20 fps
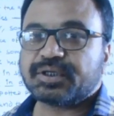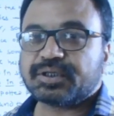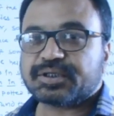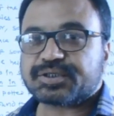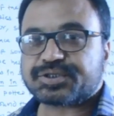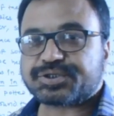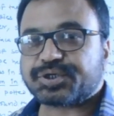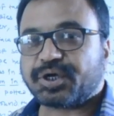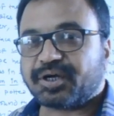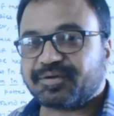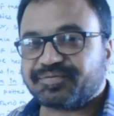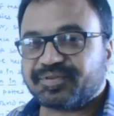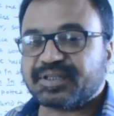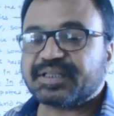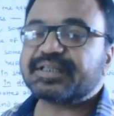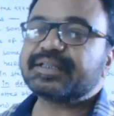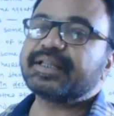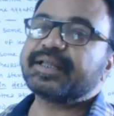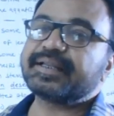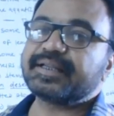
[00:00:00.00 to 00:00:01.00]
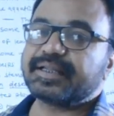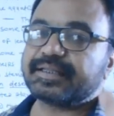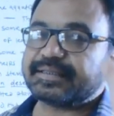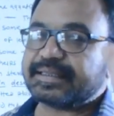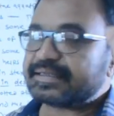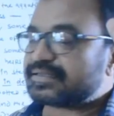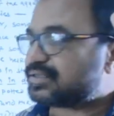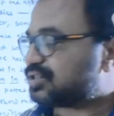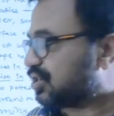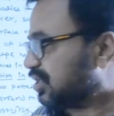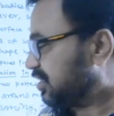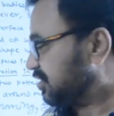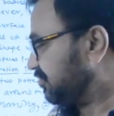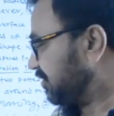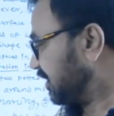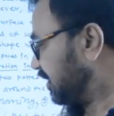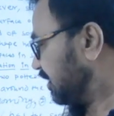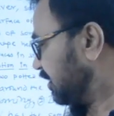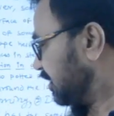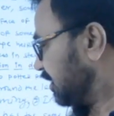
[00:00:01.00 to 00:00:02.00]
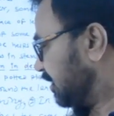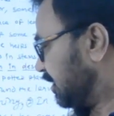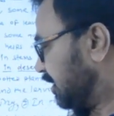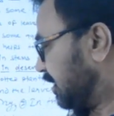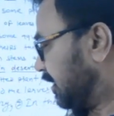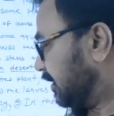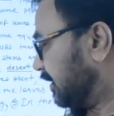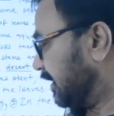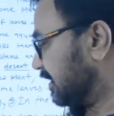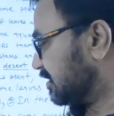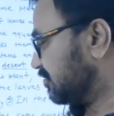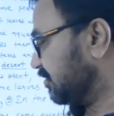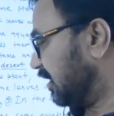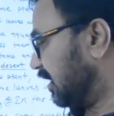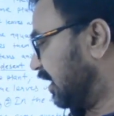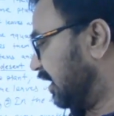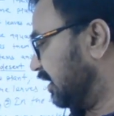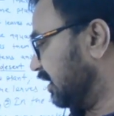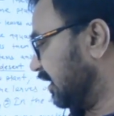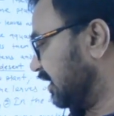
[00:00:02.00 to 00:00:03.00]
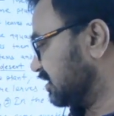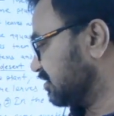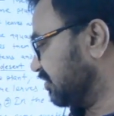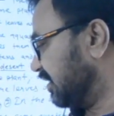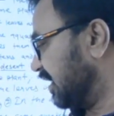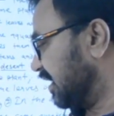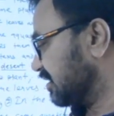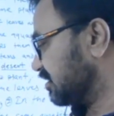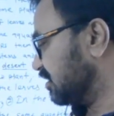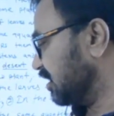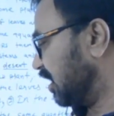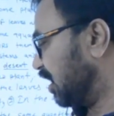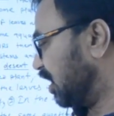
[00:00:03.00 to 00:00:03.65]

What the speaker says: stop, then they straighten. As well as the